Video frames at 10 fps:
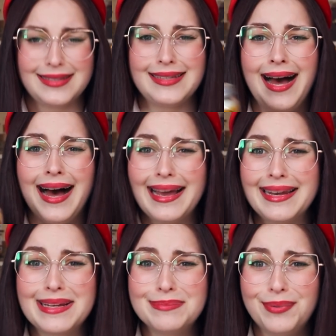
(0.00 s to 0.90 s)
a
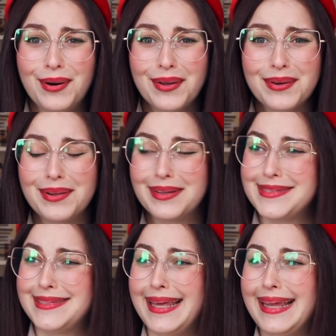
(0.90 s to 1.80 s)
tiny bottle.
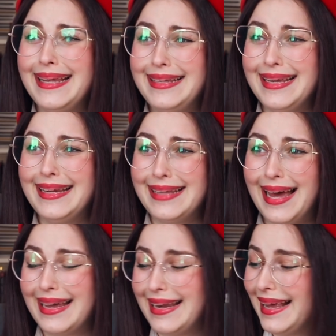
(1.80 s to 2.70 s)
It's teeny, teeny,
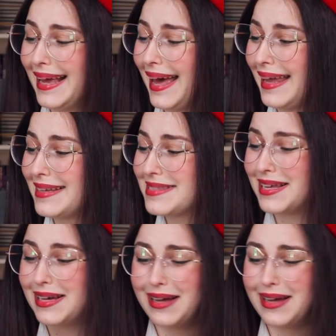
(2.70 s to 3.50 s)
tiny, and it's